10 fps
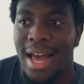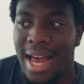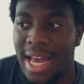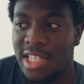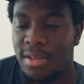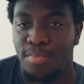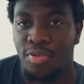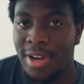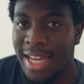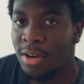and
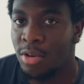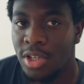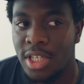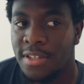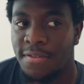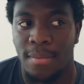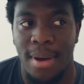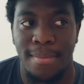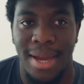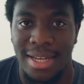pre-orders for
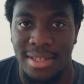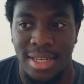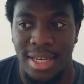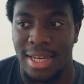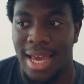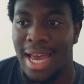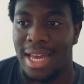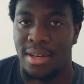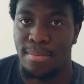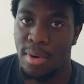my magazine
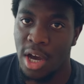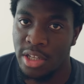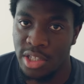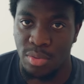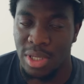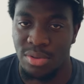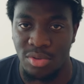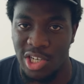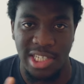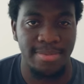and merch, which will
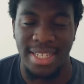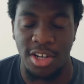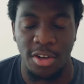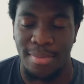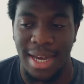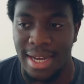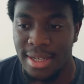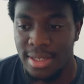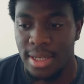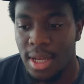just be tote
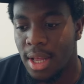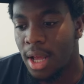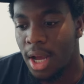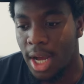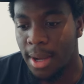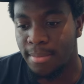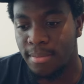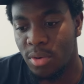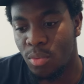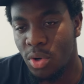bags,
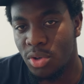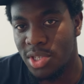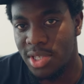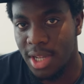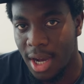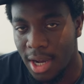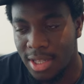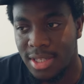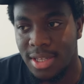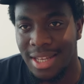um, will
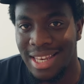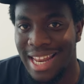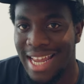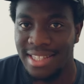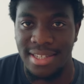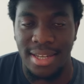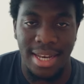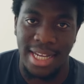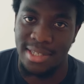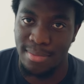start late
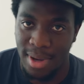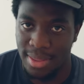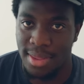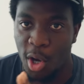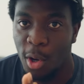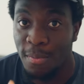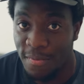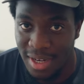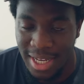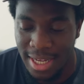next month,
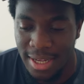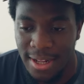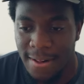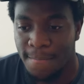hopefully.